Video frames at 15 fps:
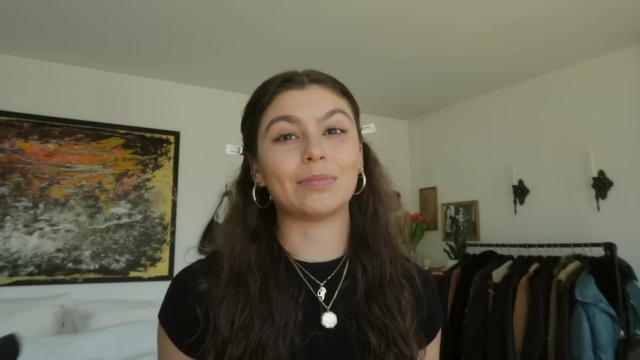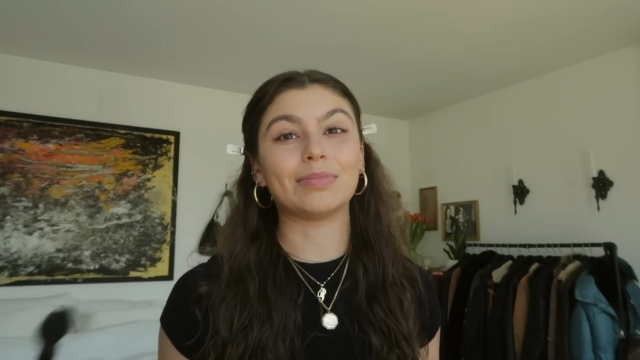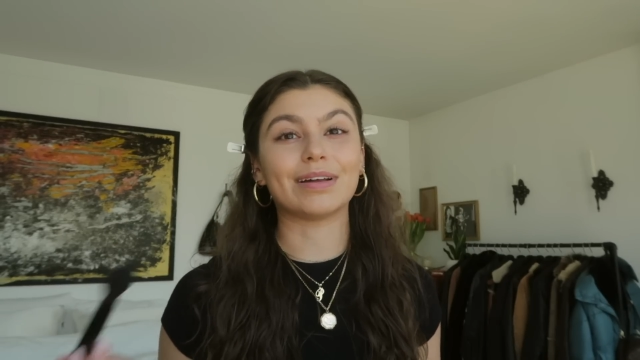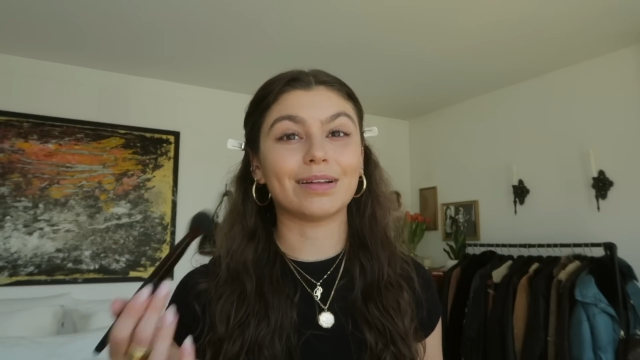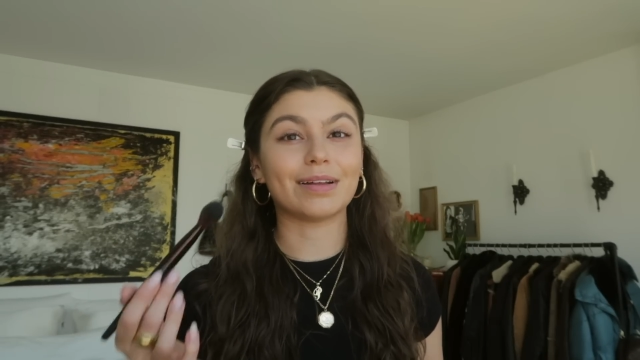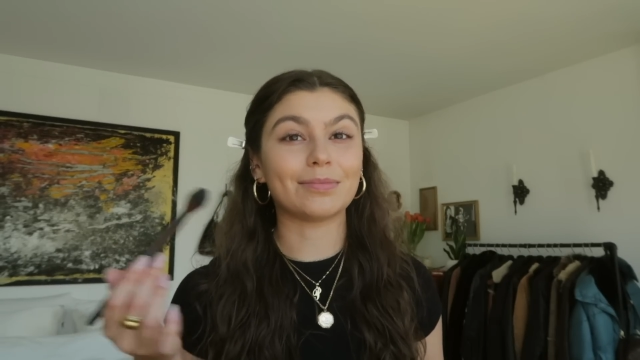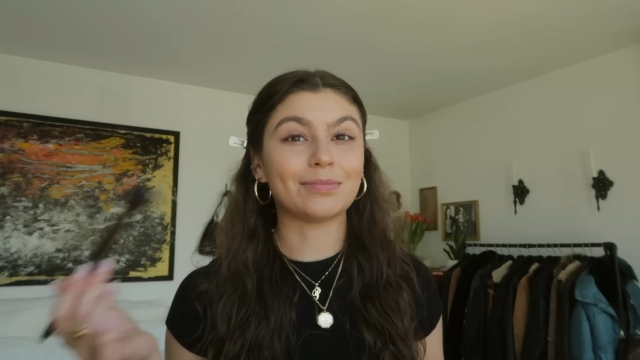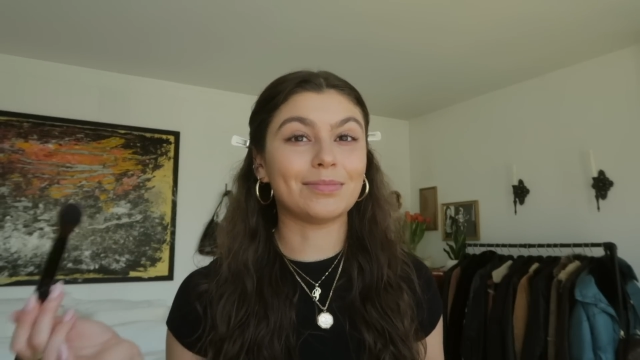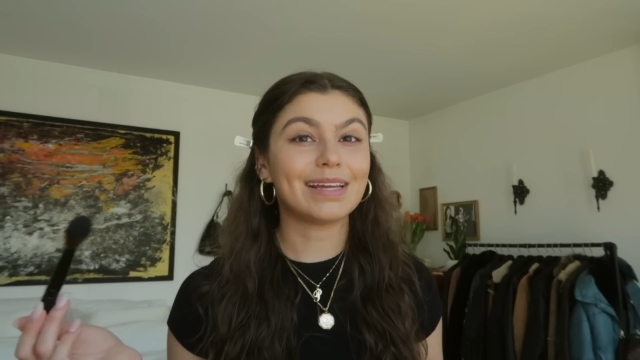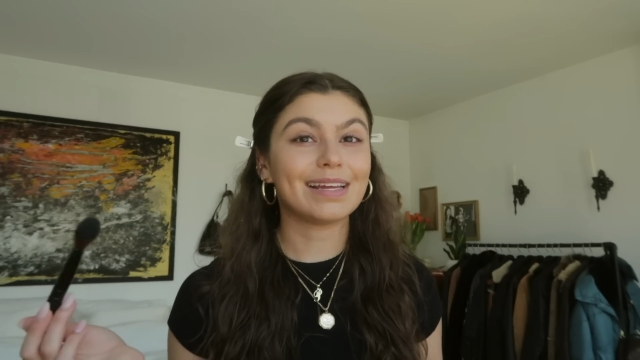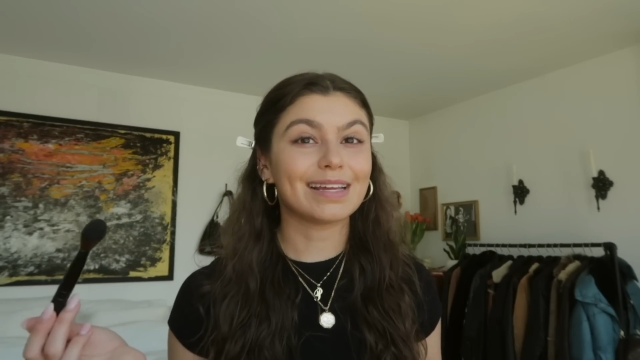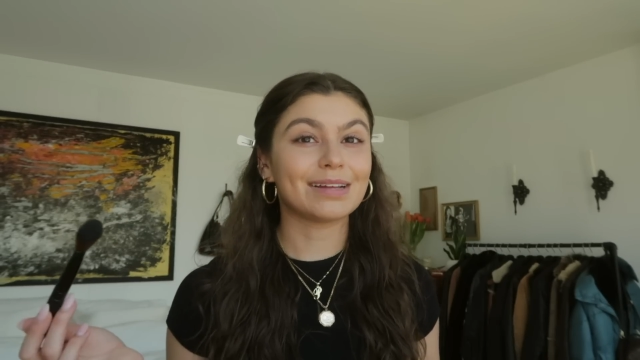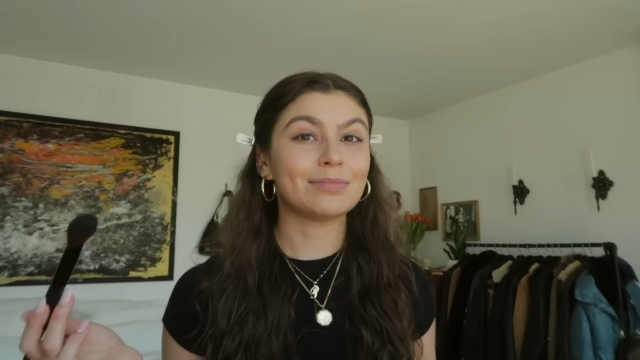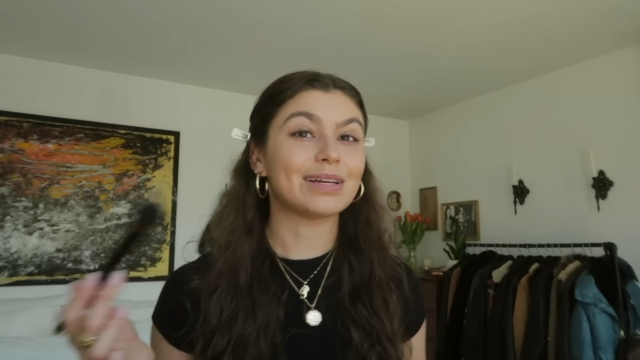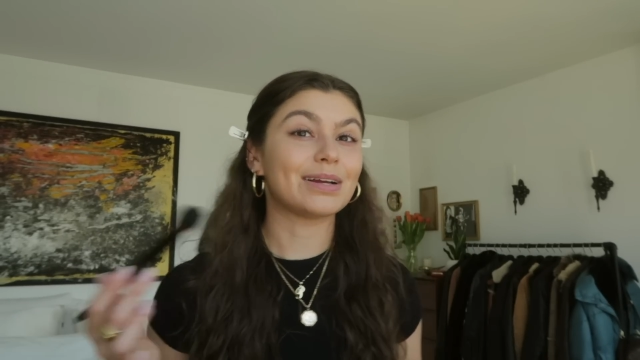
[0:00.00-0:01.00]
But
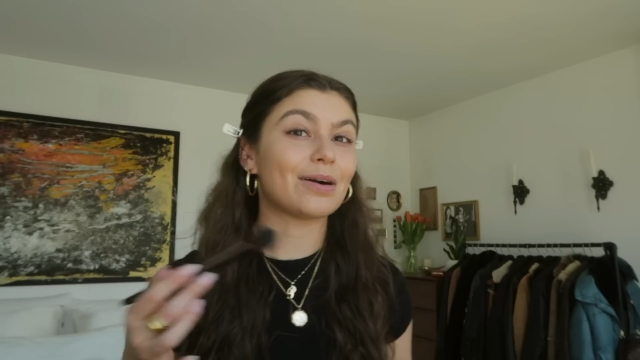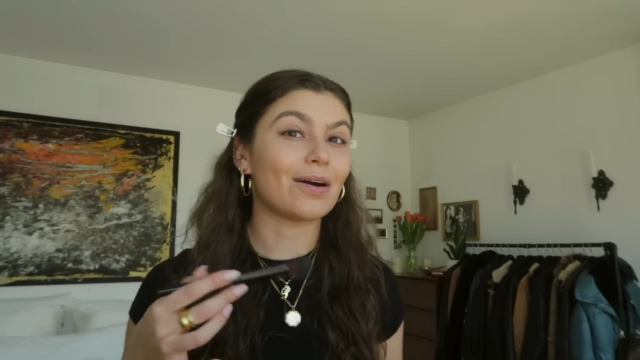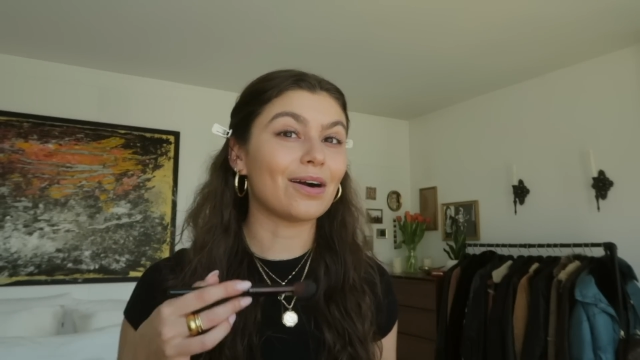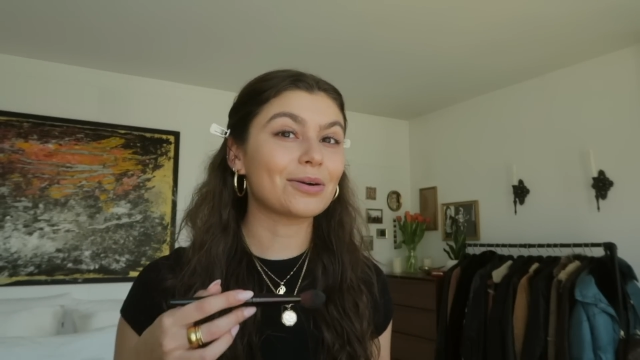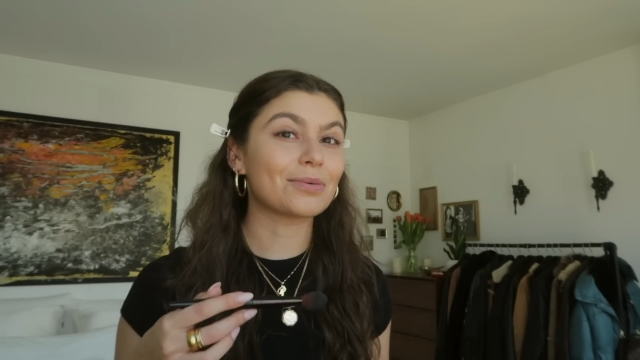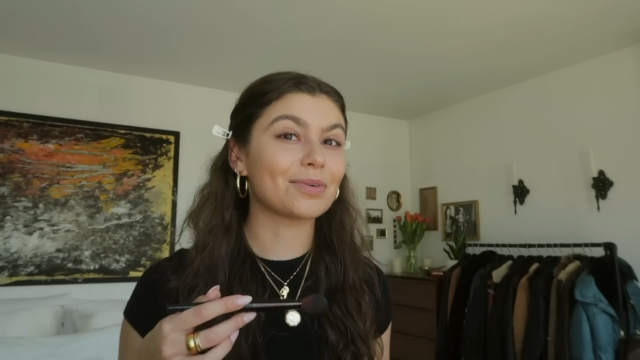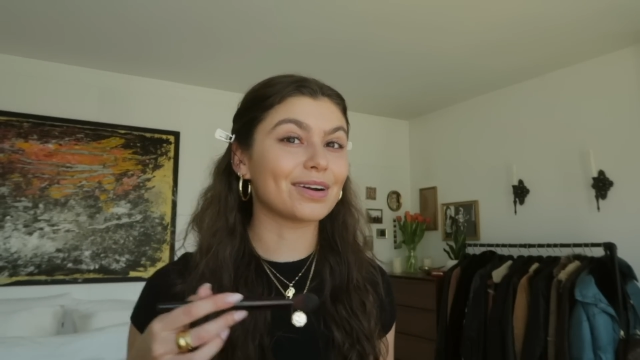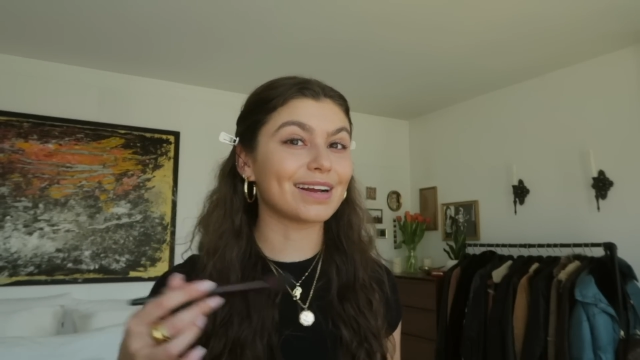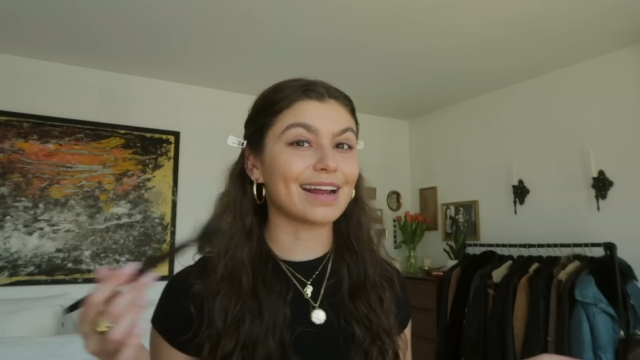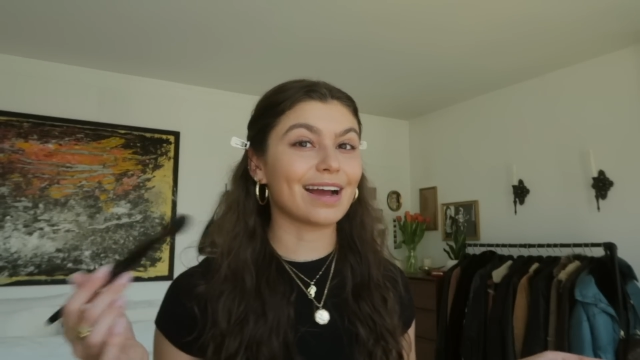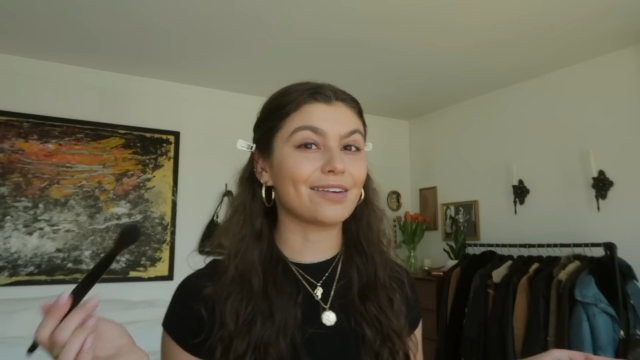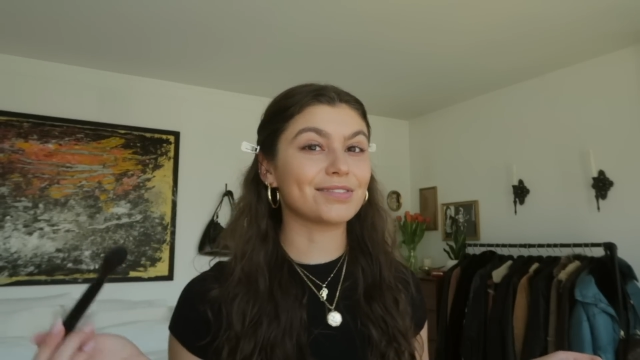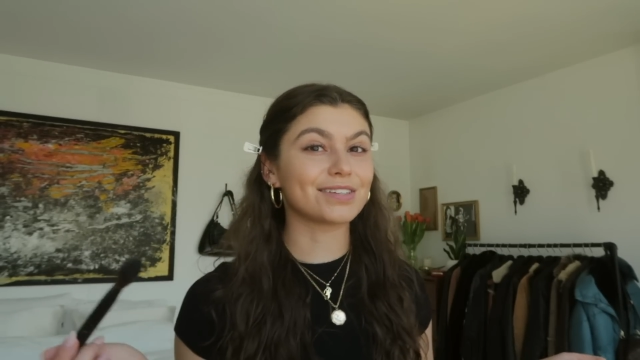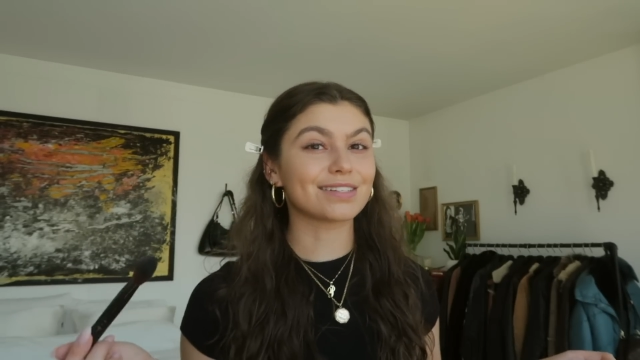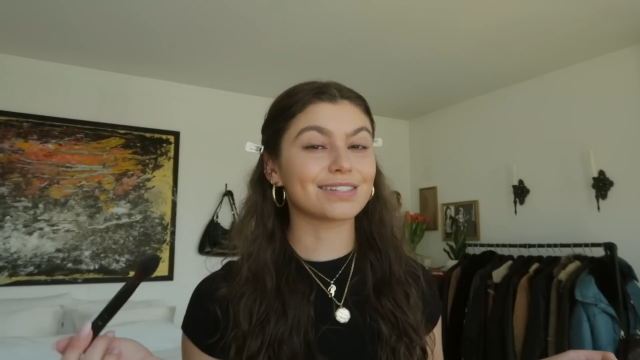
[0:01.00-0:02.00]
me being awkward,
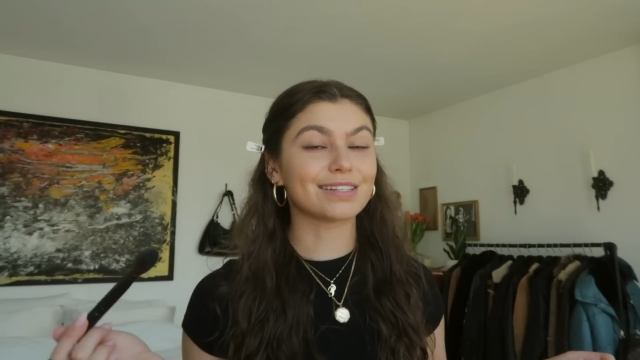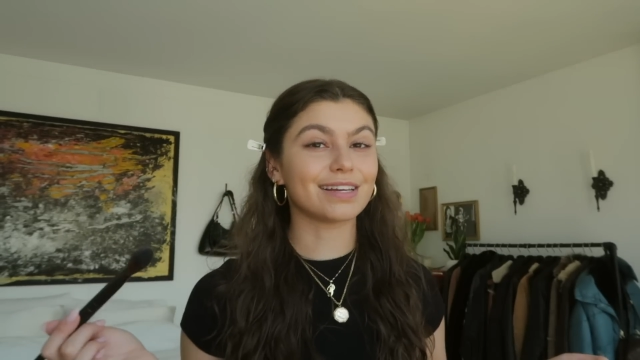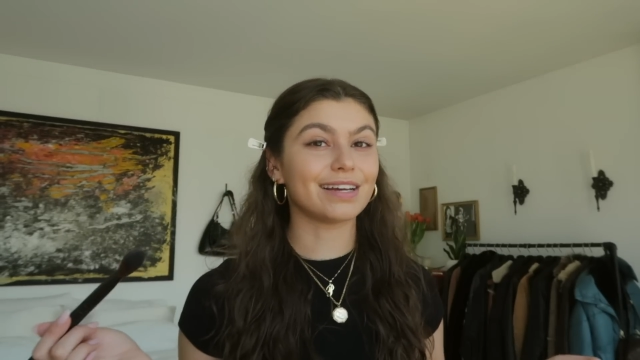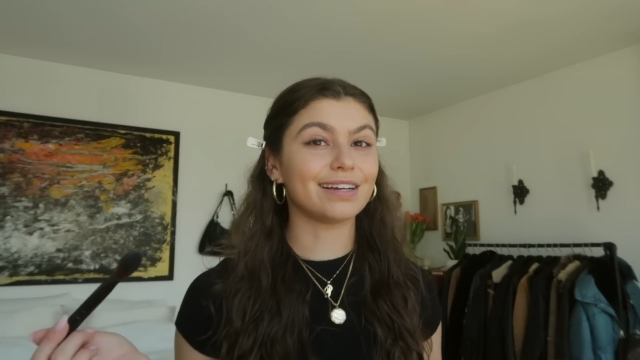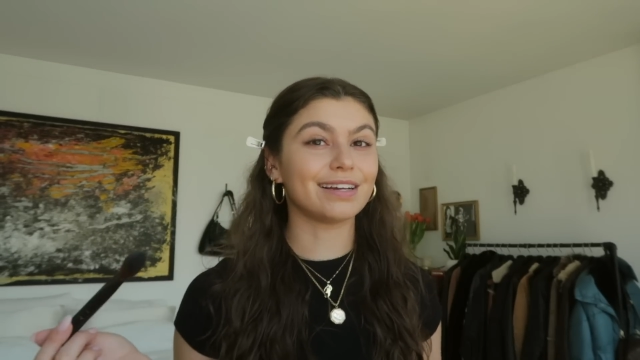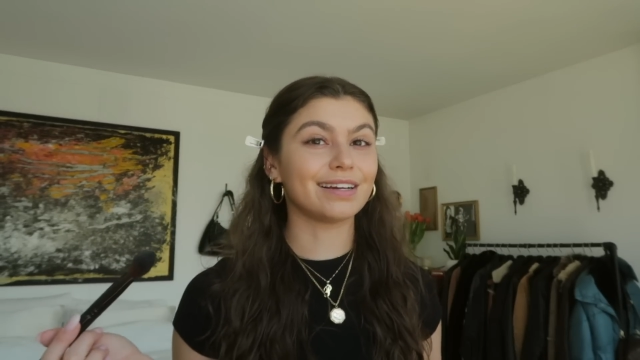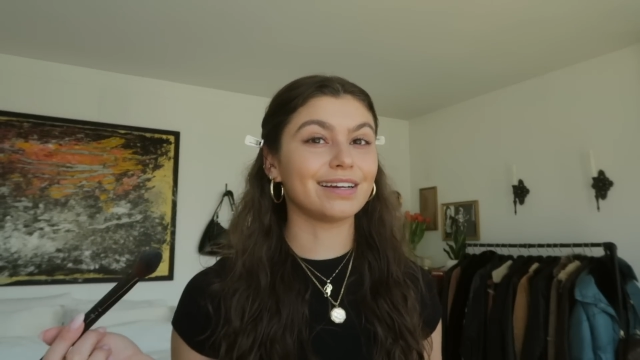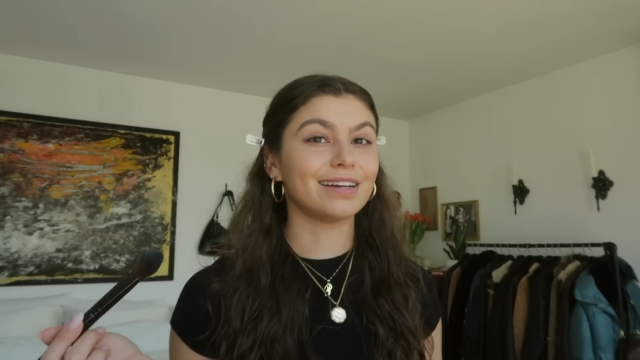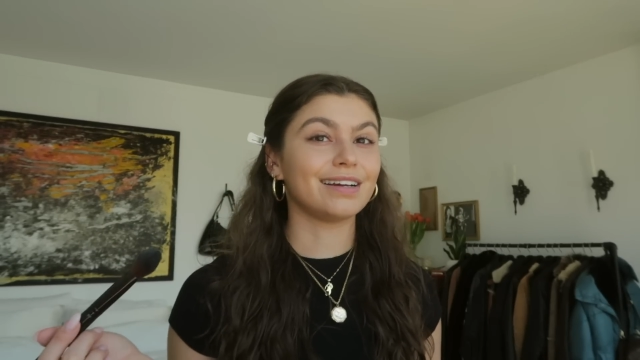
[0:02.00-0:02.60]
I was just like,